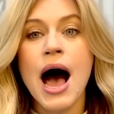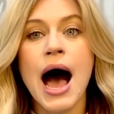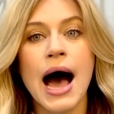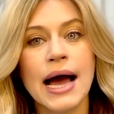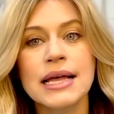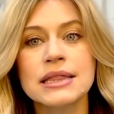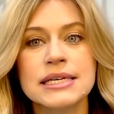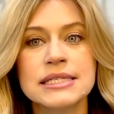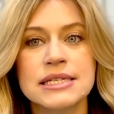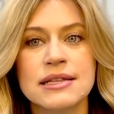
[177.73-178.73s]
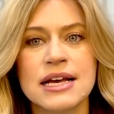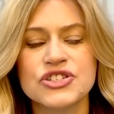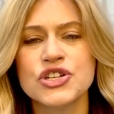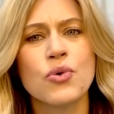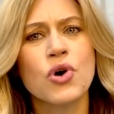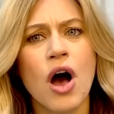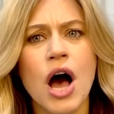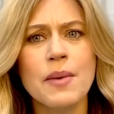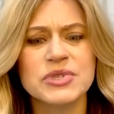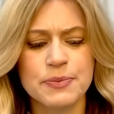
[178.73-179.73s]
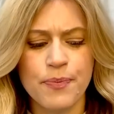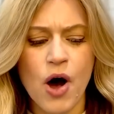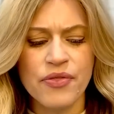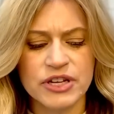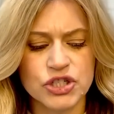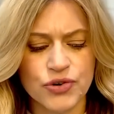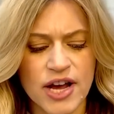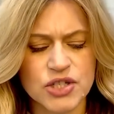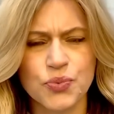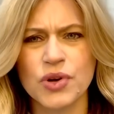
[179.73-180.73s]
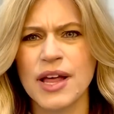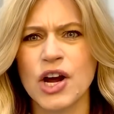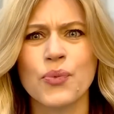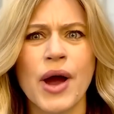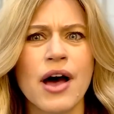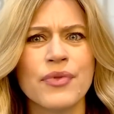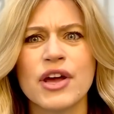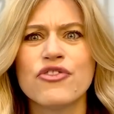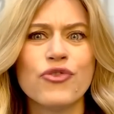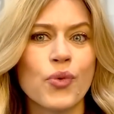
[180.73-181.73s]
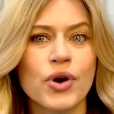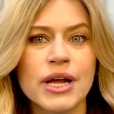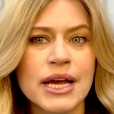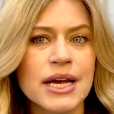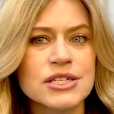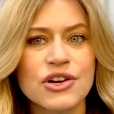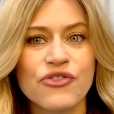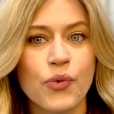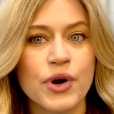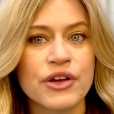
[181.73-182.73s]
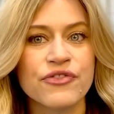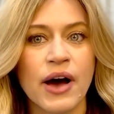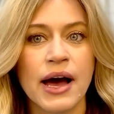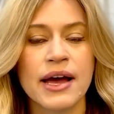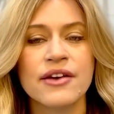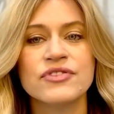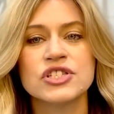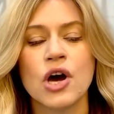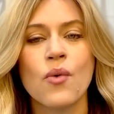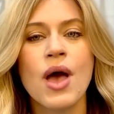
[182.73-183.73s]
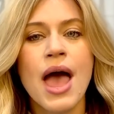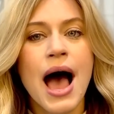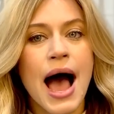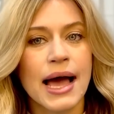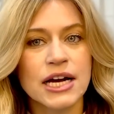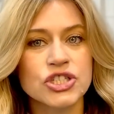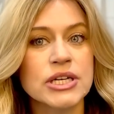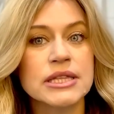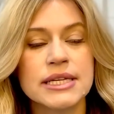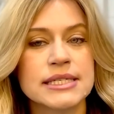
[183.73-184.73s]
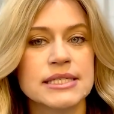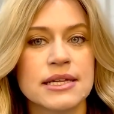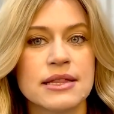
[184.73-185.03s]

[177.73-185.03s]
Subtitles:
I listed this, comps on this dress were around 40 to 45. So I actually listed